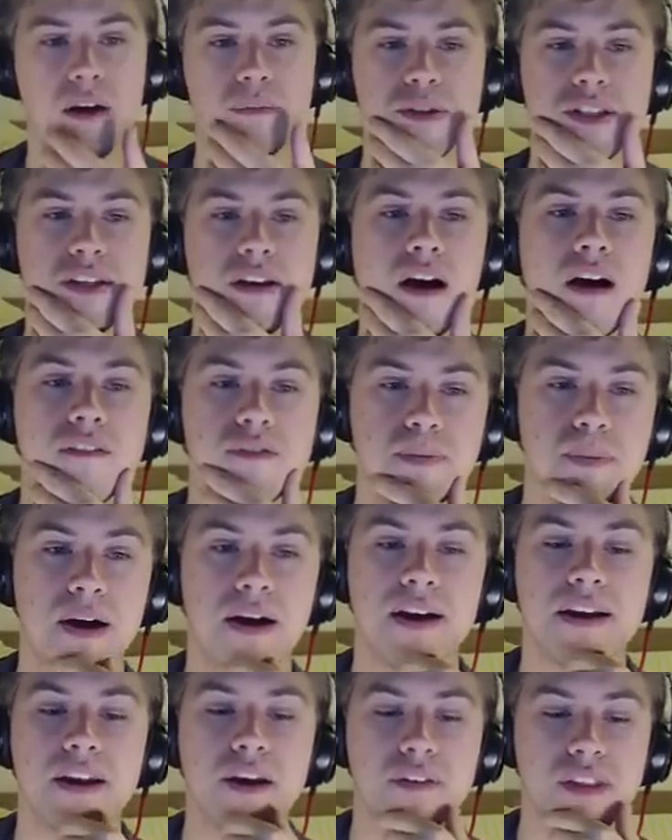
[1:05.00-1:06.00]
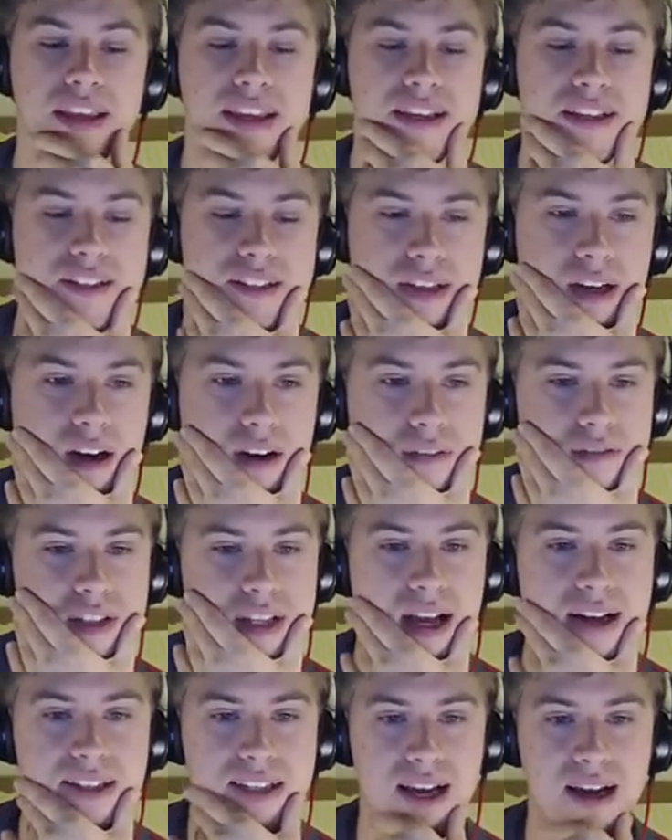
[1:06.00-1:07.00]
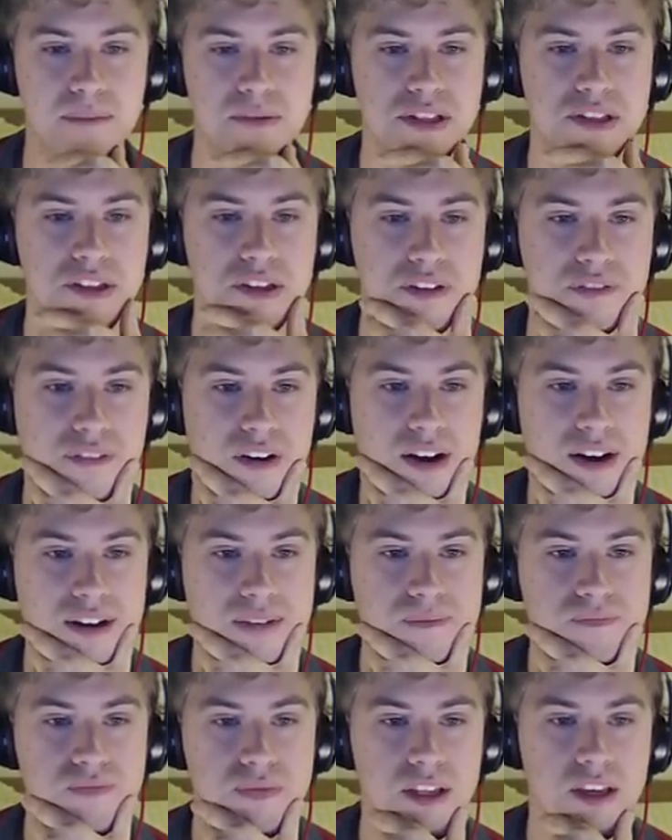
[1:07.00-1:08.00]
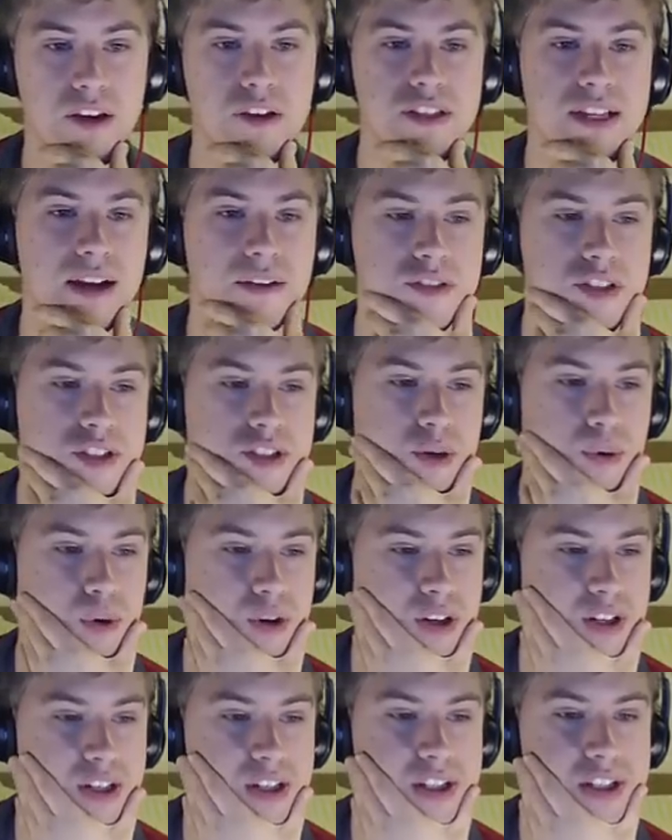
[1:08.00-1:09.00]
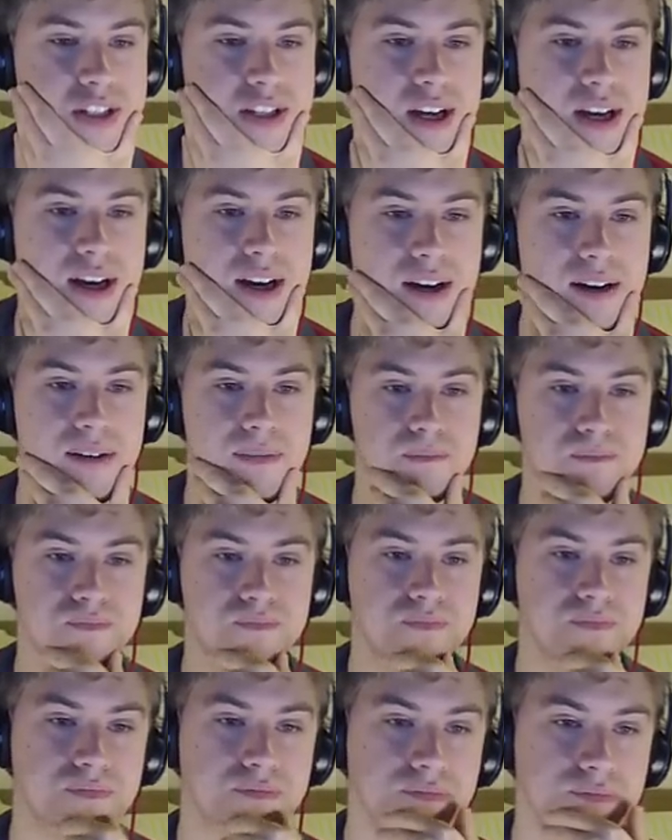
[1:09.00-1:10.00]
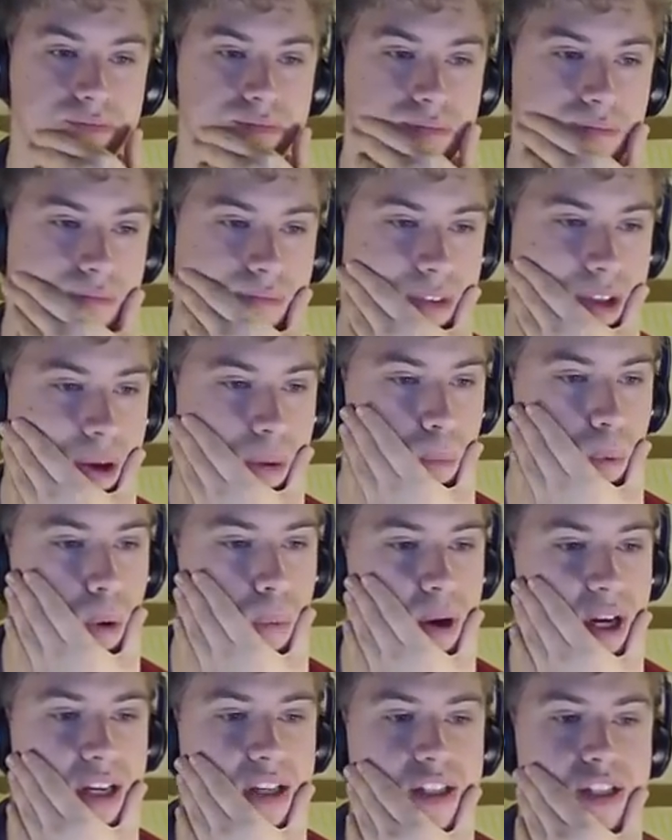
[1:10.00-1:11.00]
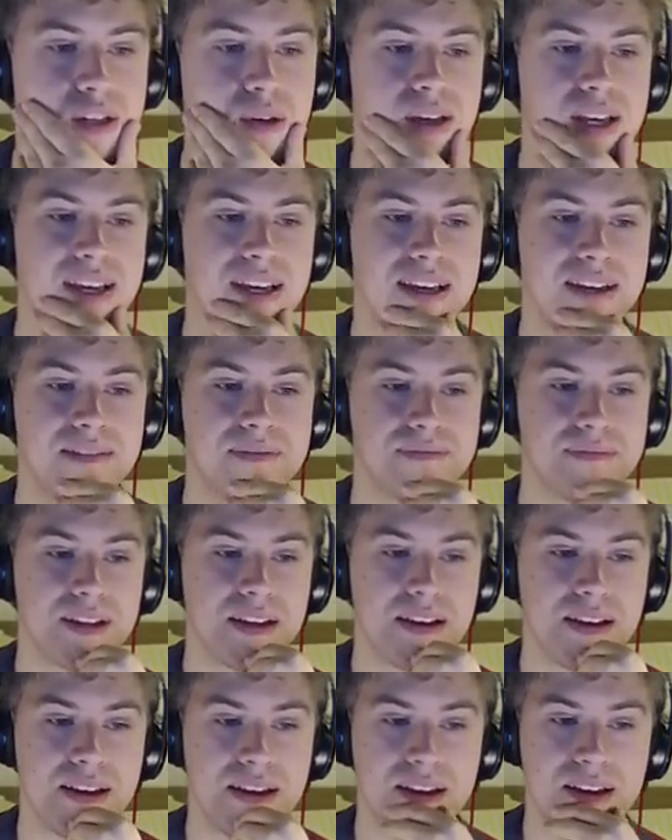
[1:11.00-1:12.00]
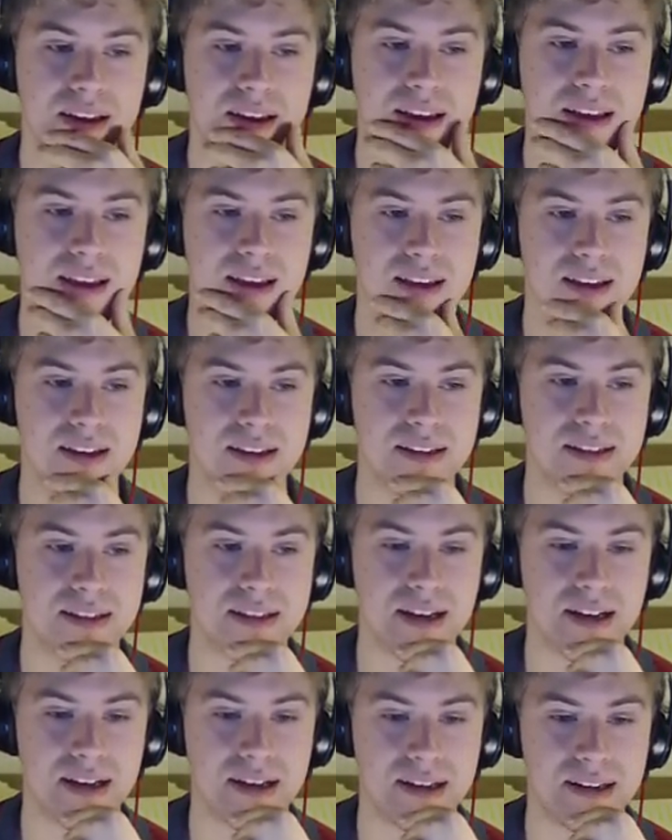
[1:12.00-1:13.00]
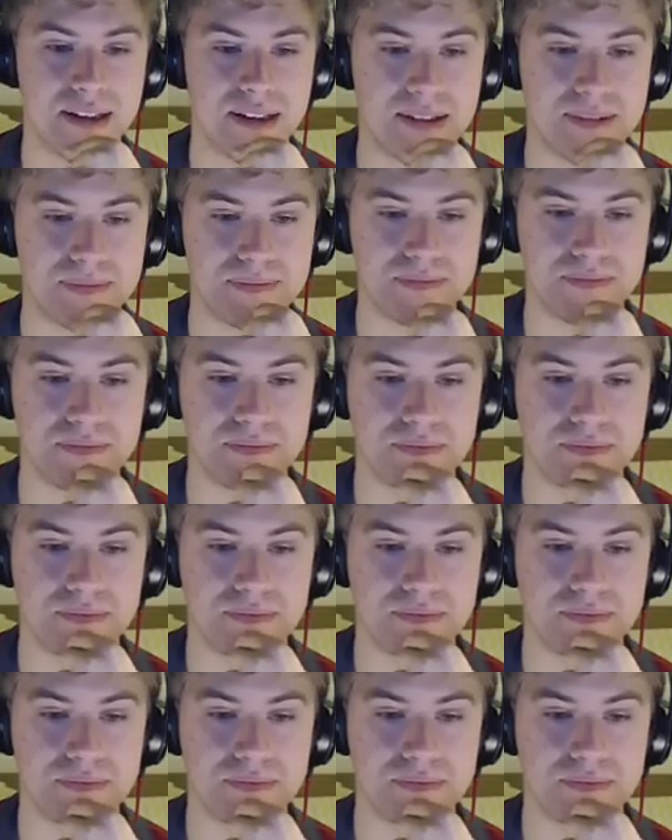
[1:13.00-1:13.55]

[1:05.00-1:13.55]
I'm scarfed, but I know that he's scarfed, so that's absolutely fine. Goes out into Tornadus. What we're going to do here is... I